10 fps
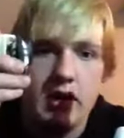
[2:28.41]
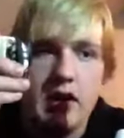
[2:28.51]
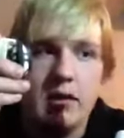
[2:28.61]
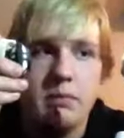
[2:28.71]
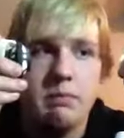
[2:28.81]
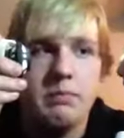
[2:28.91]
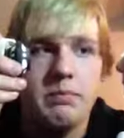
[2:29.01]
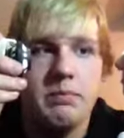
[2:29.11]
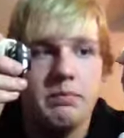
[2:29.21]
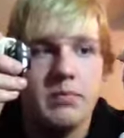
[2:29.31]
um,
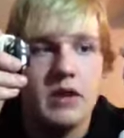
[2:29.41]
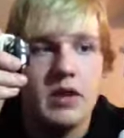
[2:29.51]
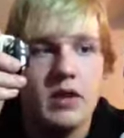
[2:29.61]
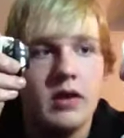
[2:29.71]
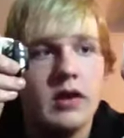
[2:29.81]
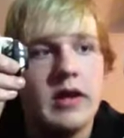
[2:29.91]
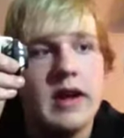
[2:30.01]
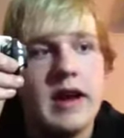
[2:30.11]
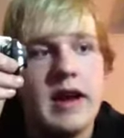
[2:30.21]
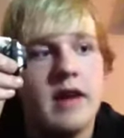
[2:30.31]

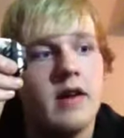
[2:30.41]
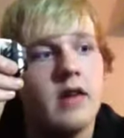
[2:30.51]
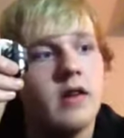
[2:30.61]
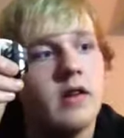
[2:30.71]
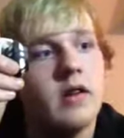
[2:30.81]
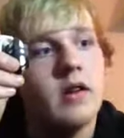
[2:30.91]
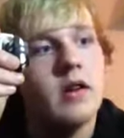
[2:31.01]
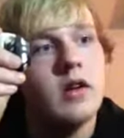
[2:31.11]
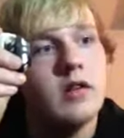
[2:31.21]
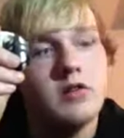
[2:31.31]
yeah.
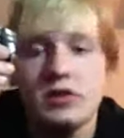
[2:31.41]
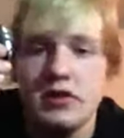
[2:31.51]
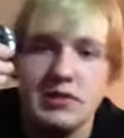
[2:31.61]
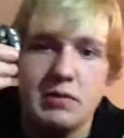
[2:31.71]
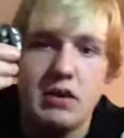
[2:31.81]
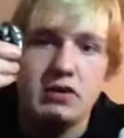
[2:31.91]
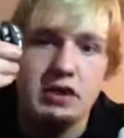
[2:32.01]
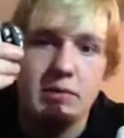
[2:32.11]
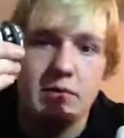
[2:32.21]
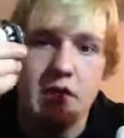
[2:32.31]
Just a small
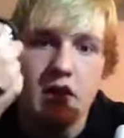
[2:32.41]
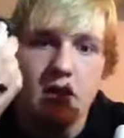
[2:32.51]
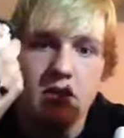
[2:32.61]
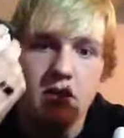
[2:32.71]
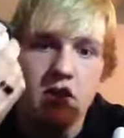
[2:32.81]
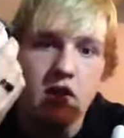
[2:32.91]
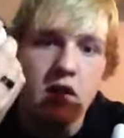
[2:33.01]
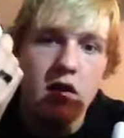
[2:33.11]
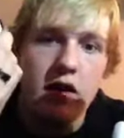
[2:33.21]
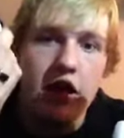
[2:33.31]
chip, though.
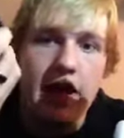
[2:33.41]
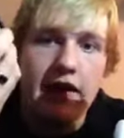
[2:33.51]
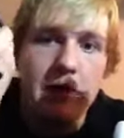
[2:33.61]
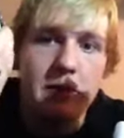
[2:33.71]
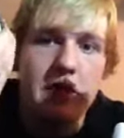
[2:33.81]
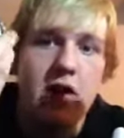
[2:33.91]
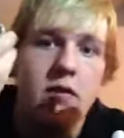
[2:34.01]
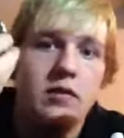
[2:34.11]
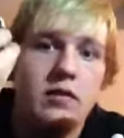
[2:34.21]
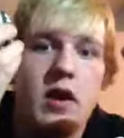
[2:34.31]
I came
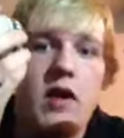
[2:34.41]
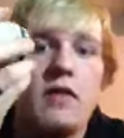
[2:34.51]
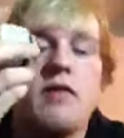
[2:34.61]
down off